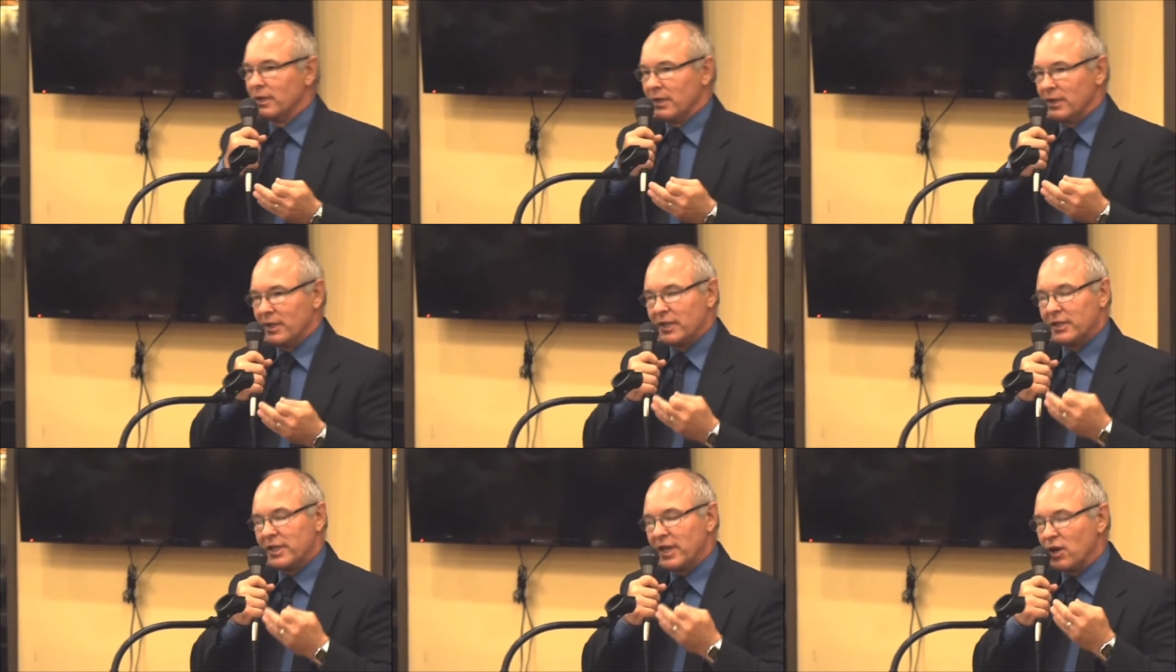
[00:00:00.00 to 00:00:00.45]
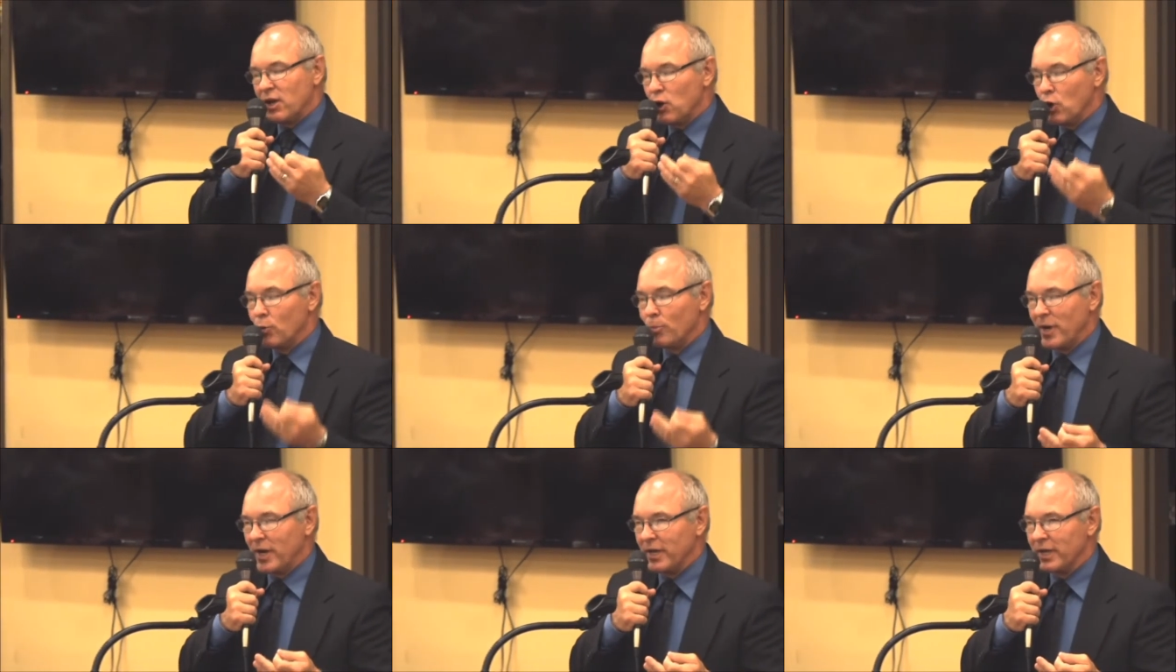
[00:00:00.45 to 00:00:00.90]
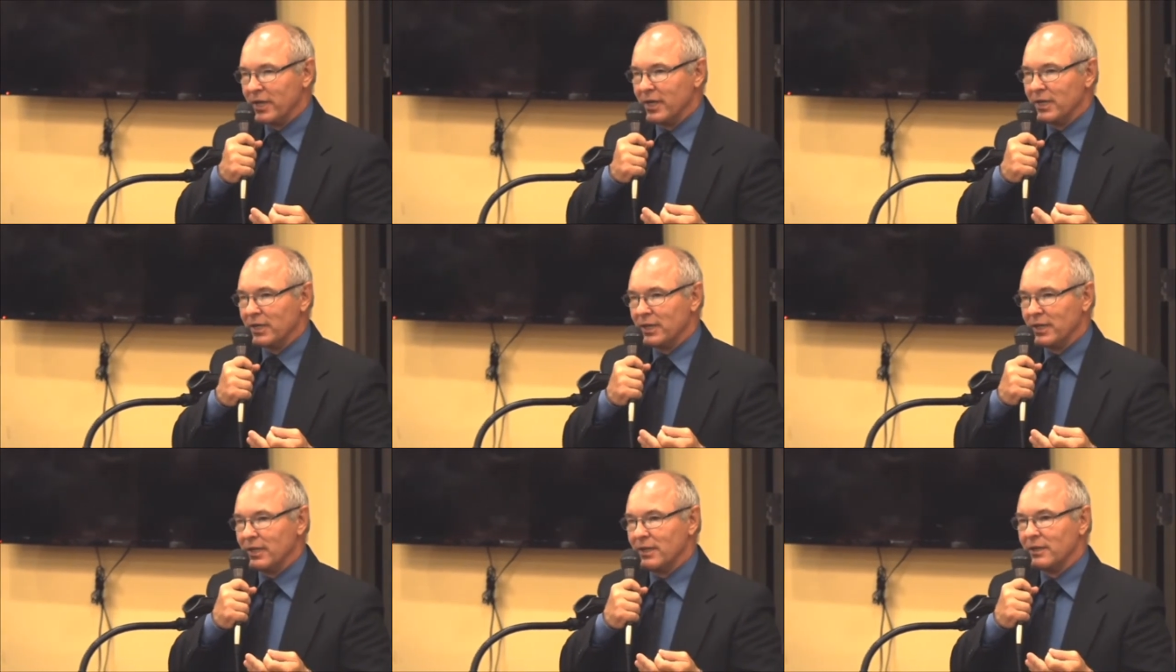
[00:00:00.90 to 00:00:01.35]
that they hope I
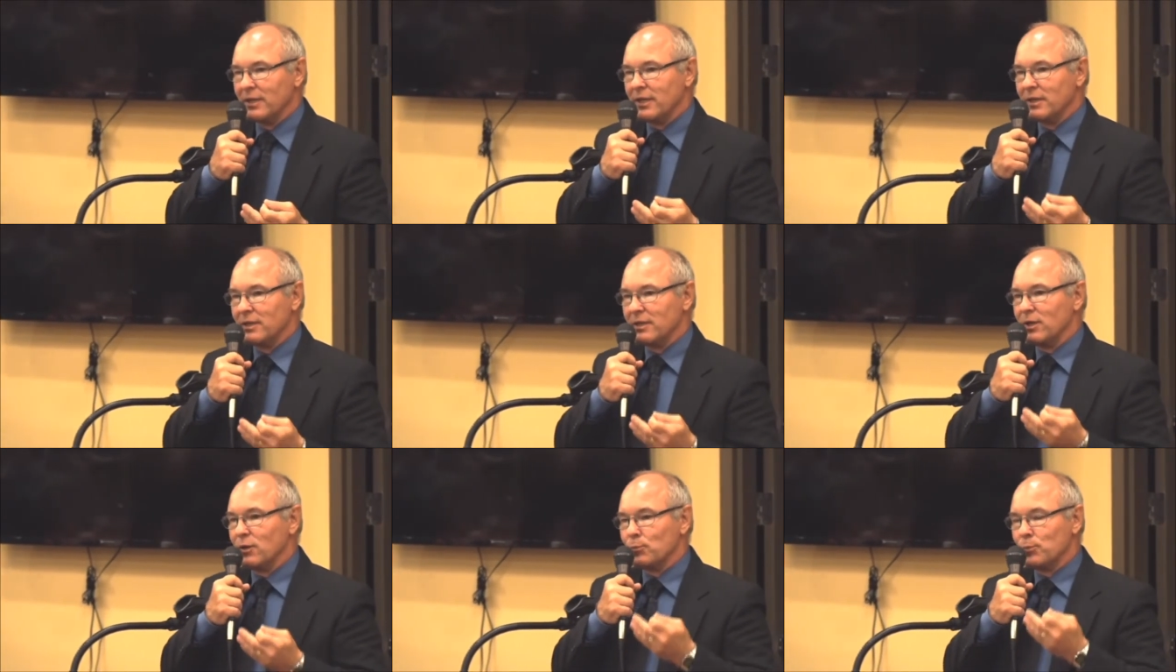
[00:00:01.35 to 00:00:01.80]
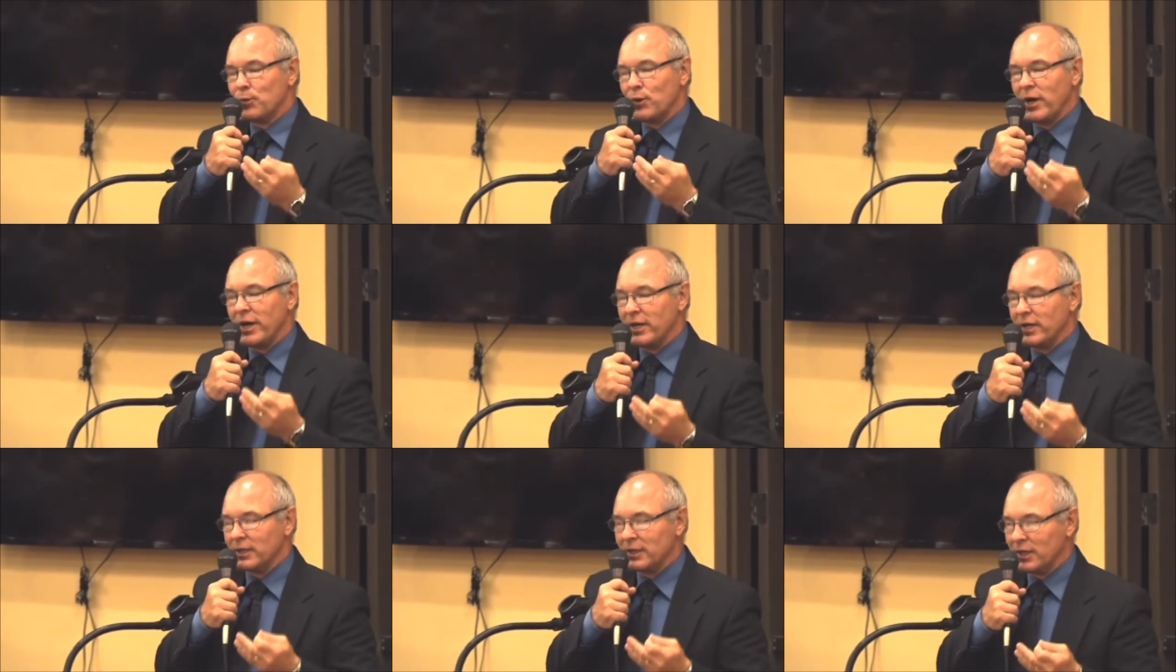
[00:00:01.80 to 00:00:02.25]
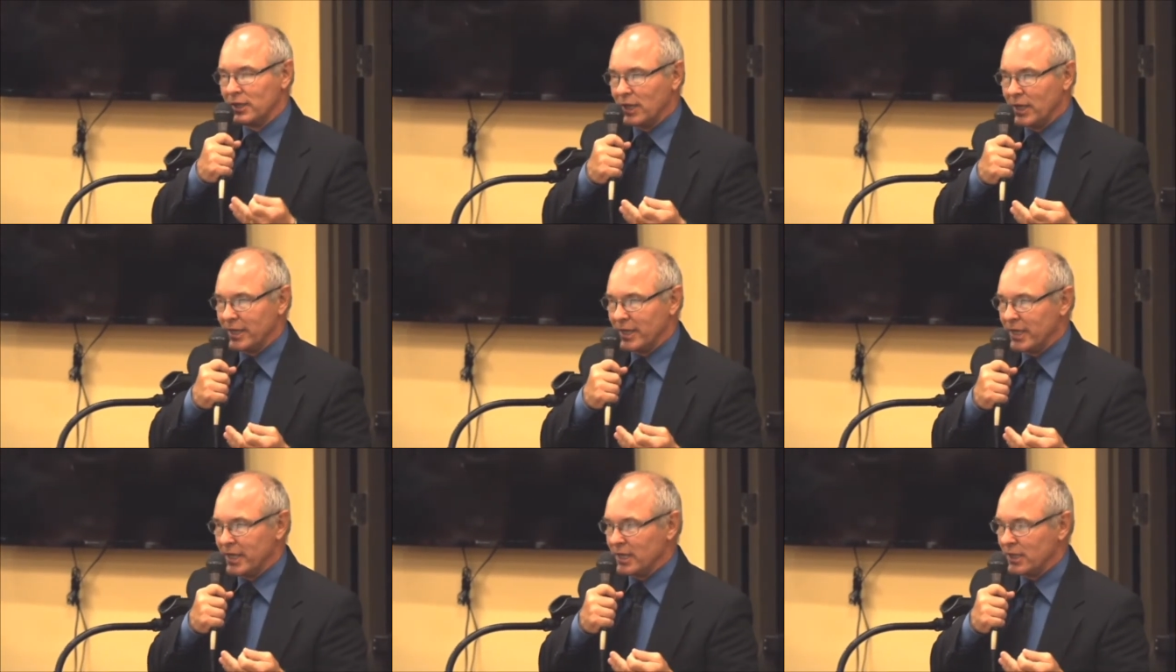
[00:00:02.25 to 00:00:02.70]
get in, that they're praying that
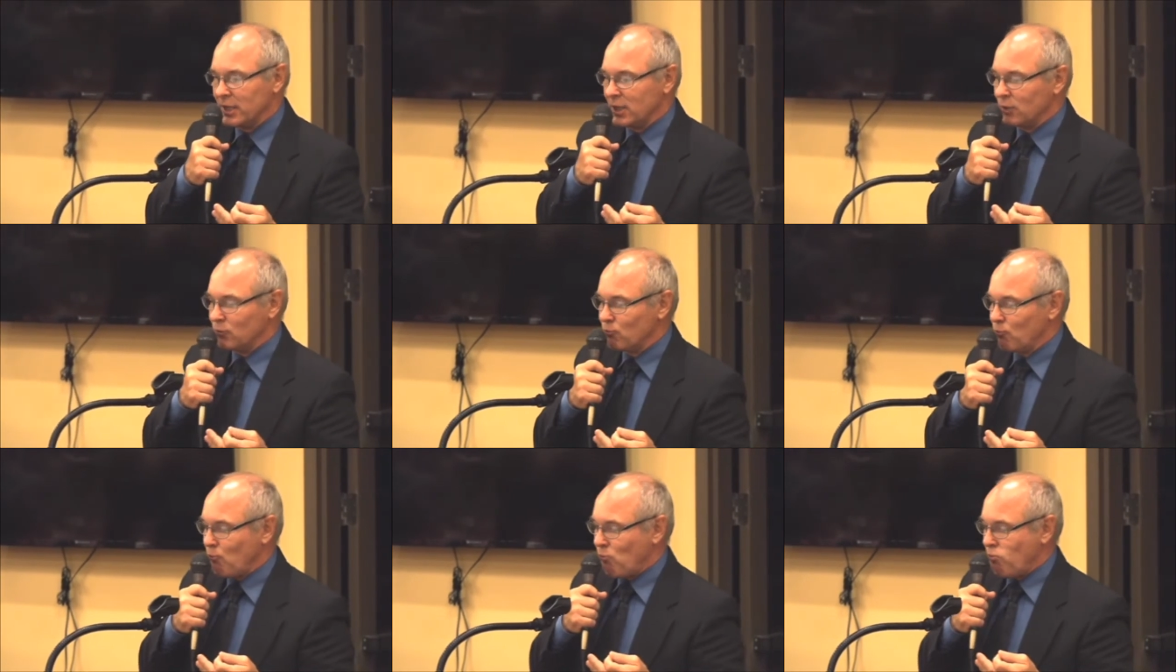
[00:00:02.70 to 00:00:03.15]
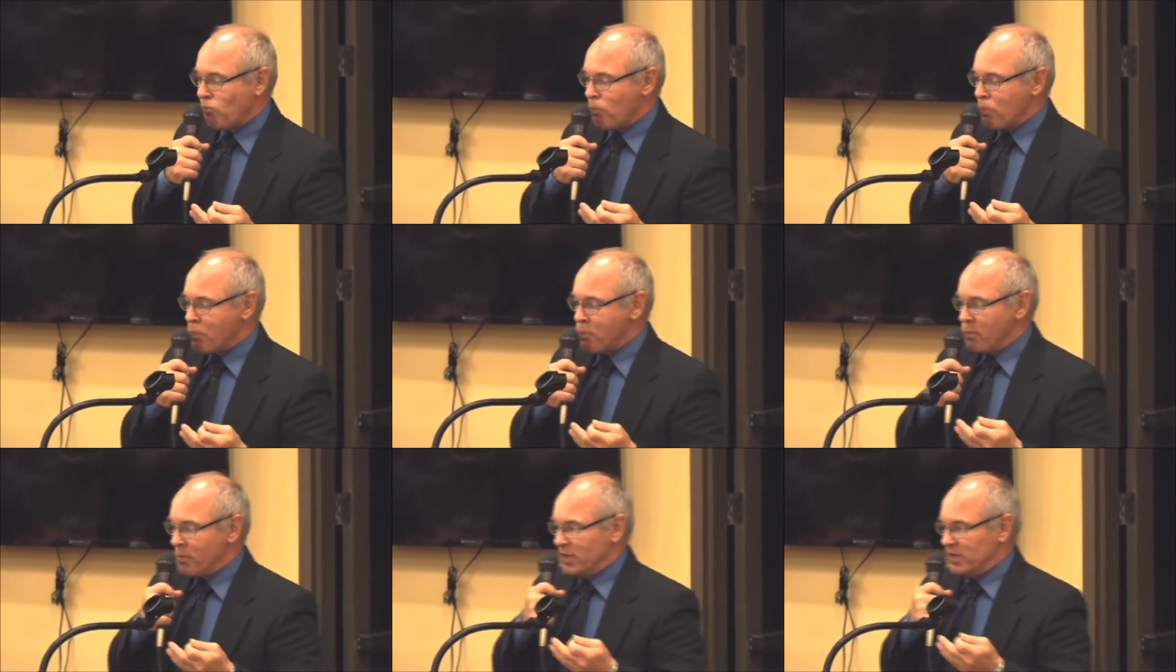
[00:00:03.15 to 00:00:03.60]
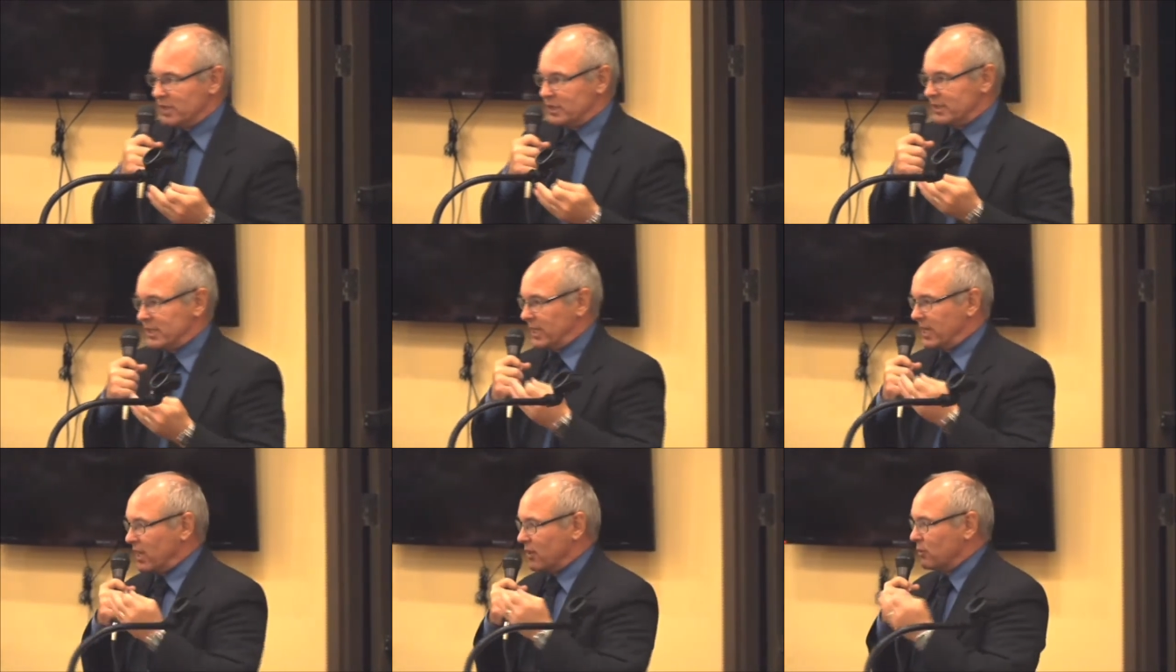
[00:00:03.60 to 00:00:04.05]
I get in.
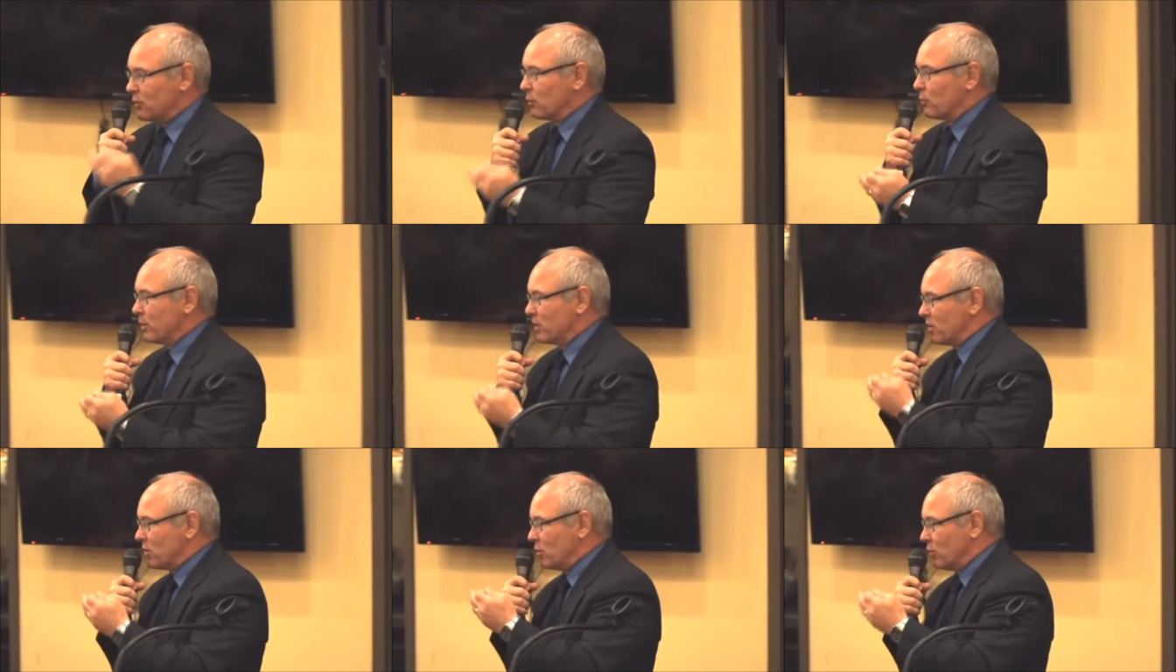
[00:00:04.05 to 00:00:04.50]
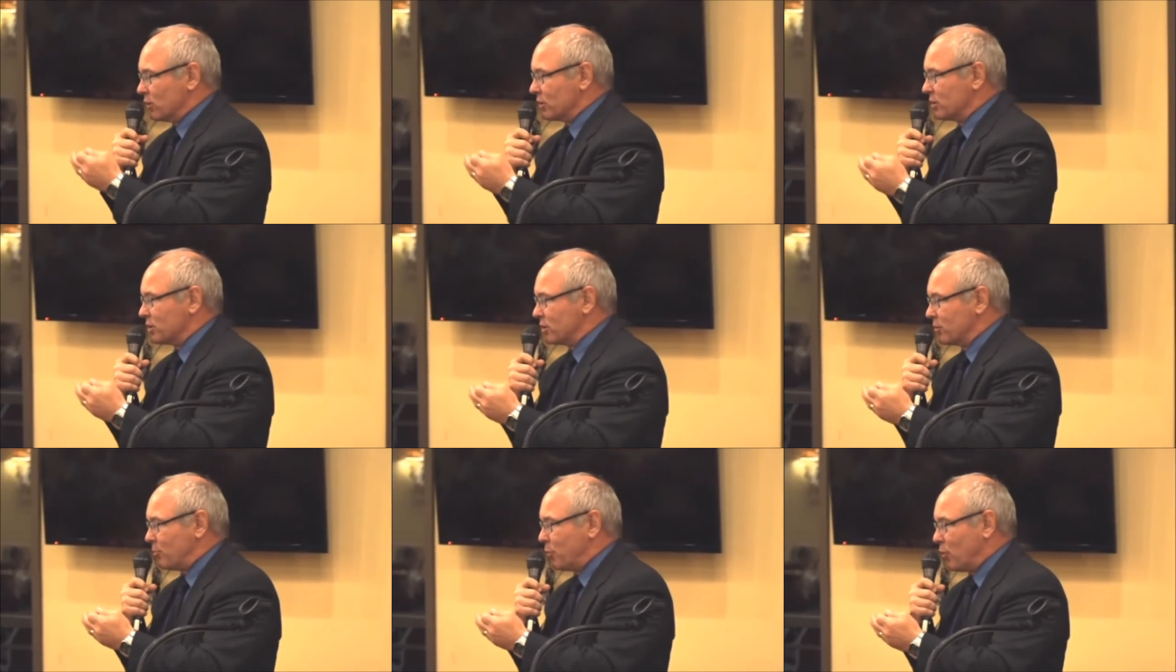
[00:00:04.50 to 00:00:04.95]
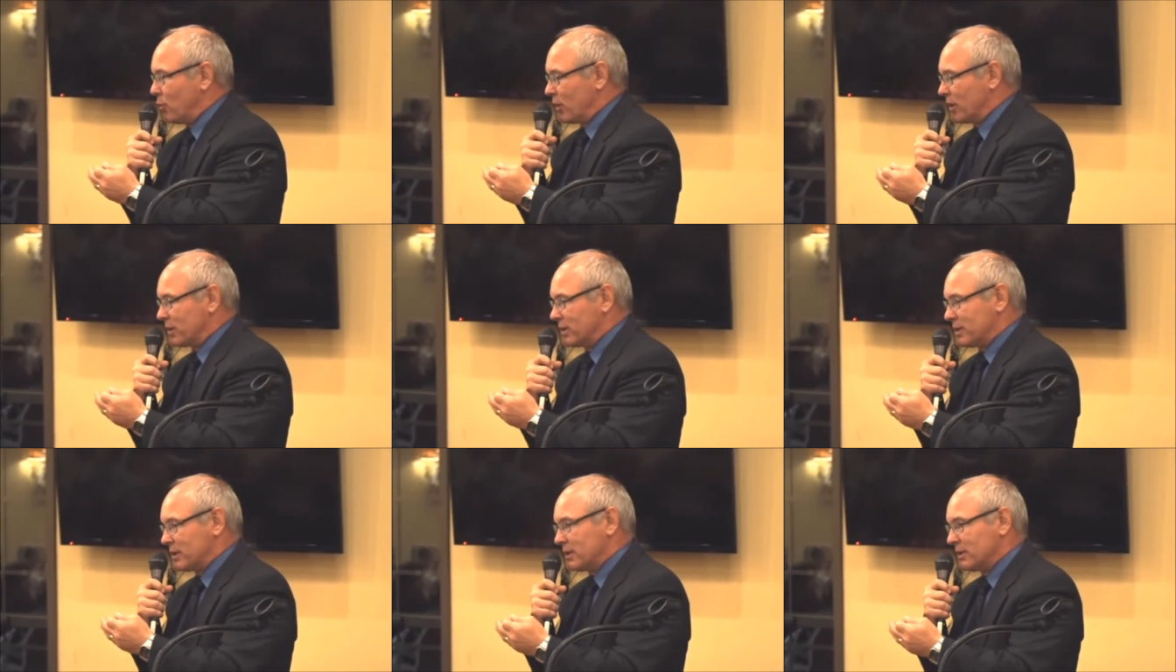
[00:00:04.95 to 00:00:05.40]
Together with your
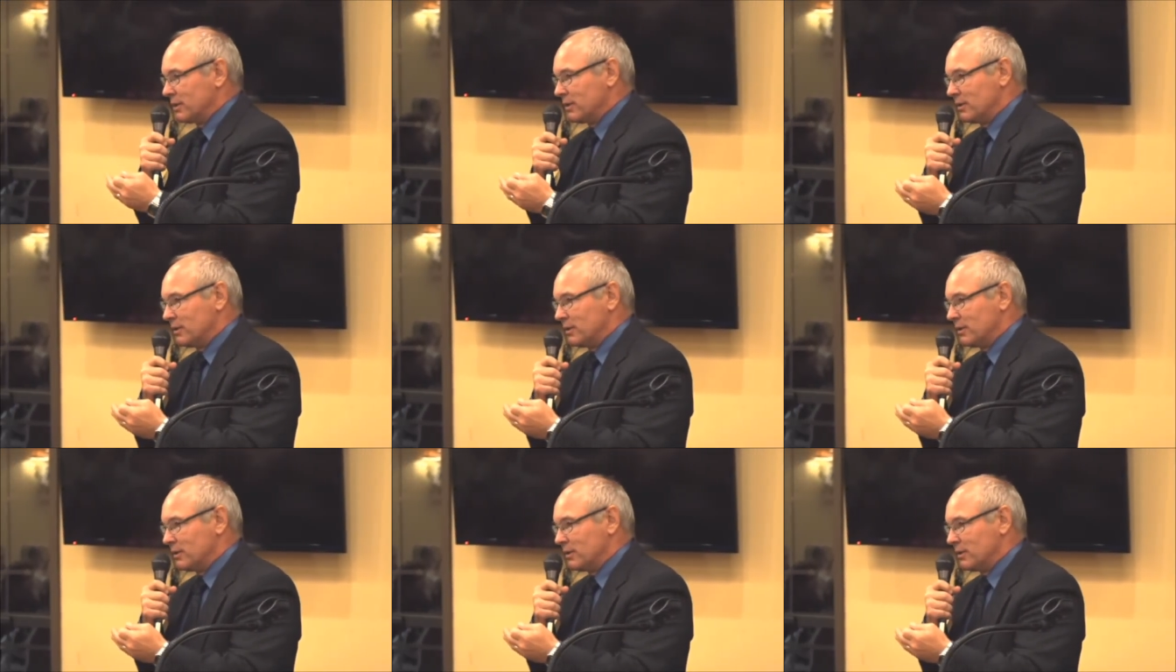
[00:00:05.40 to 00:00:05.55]
support,